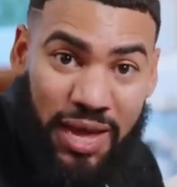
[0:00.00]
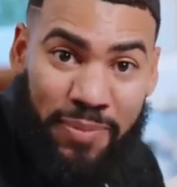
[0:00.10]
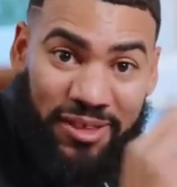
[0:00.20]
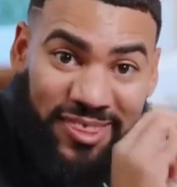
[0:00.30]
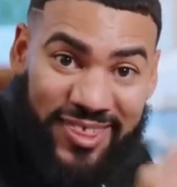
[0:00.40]

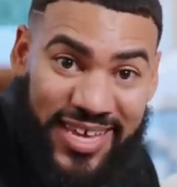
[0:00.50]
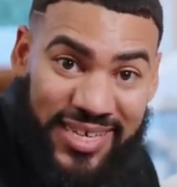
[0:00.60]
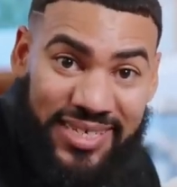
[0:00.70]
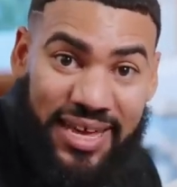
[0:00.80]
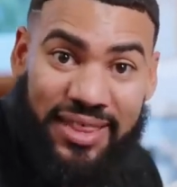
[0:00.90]
about
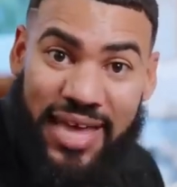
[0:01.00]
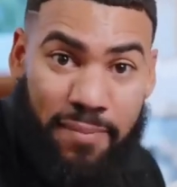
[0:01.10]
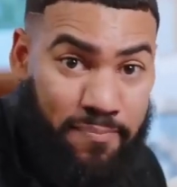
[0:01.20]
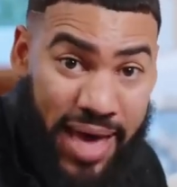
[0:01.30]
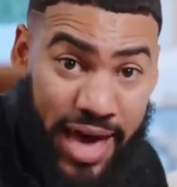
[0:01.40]
things that
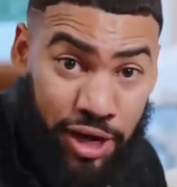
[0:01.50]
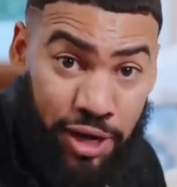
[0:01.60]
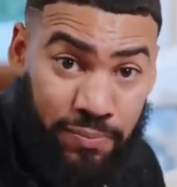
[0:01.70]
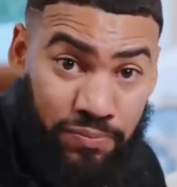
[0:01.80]
matter.